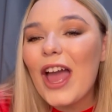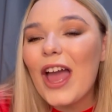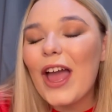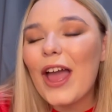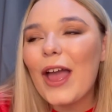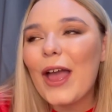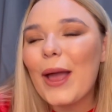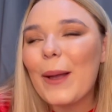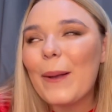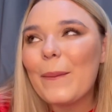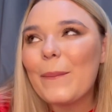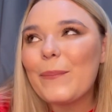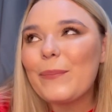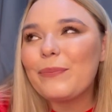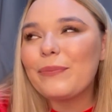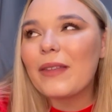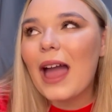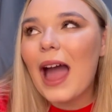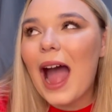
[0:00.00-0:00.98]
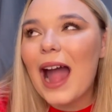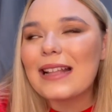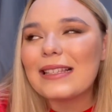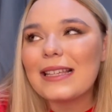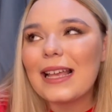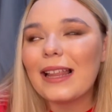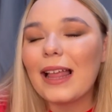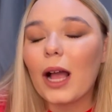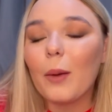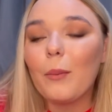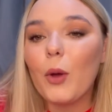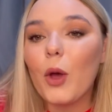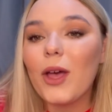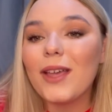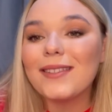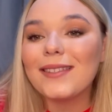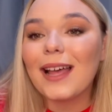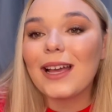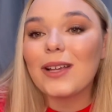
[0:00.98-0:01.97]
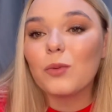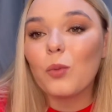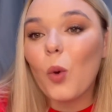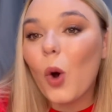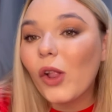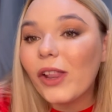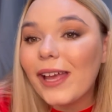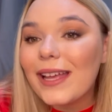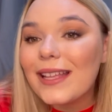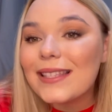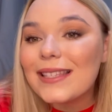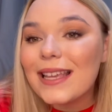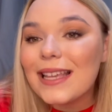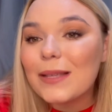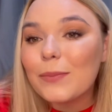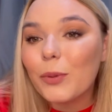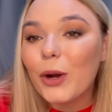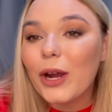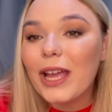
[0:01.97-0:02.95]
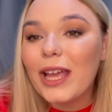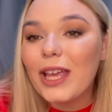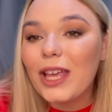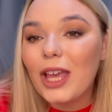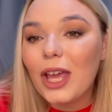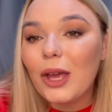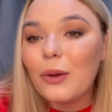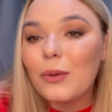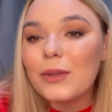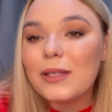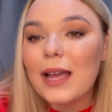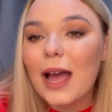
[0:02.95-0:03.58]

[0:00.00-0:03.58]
I'd say like a personalized wallet is pretty cute.